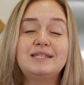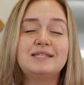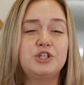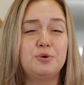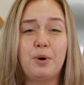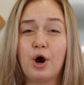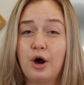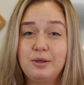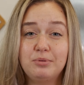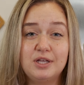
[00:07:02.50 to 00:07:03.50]
such a
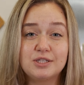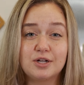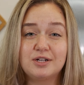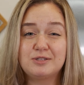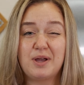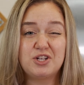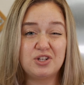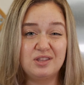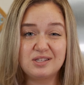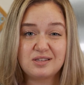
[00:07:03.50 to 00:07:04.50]
party pleaser,
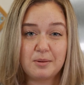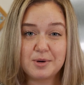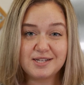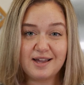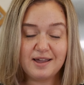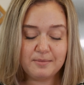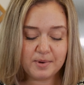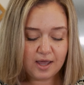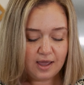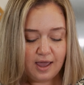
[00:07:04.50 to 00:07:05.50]
especially in the
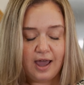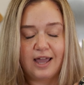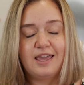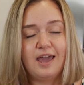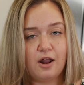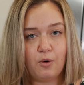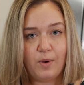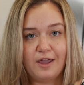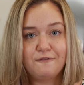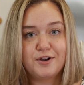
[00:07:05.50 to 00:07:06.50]
summertime. I cannot
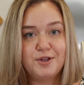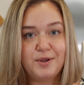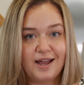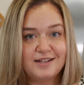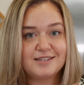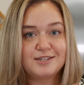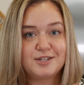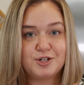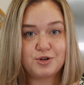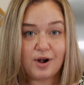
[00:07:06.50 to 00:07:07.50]
wait for you guys
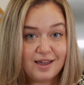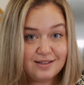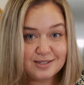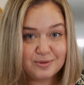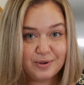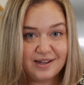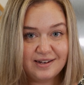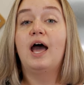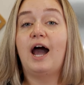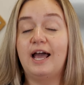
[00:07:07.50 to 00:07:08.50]
to try this
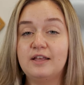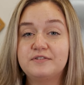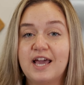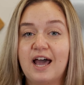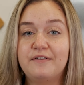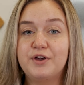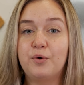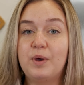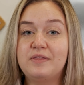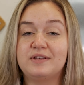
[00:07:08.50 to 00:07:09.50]
one. I love to have it
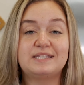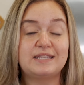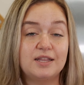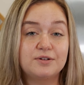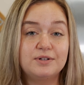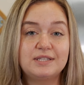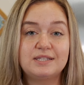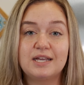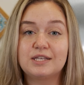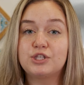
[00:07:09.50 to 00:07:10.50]
with celery
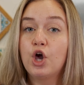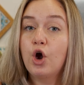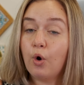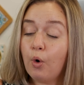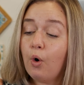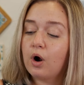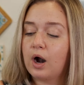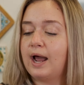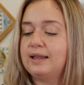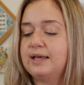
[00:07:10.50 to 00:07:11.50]
sticks,
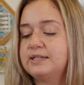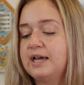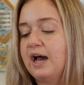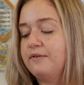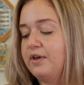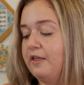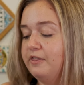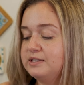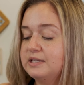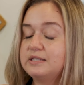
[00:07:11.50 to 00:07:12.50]
or I like to have it, and
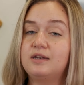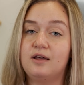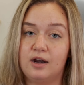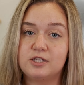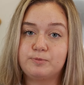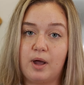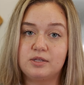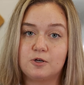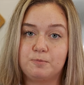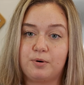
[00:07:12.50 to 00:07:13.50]
this is not a
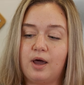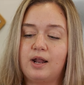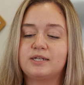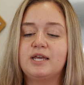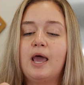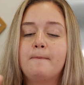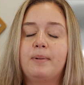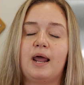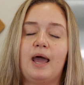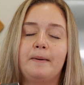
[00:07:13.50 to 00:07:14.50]
sponsored product,
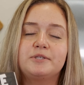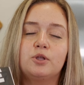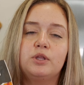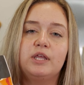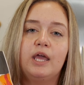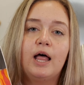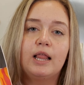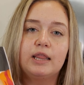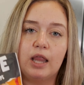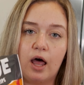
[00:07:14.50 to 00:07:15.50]
but I absolutely
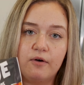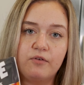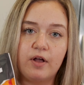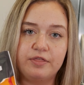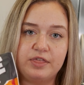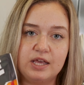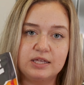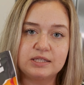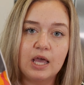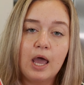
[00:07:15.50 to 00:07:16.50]
love
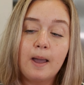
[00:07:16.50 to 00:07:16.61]
these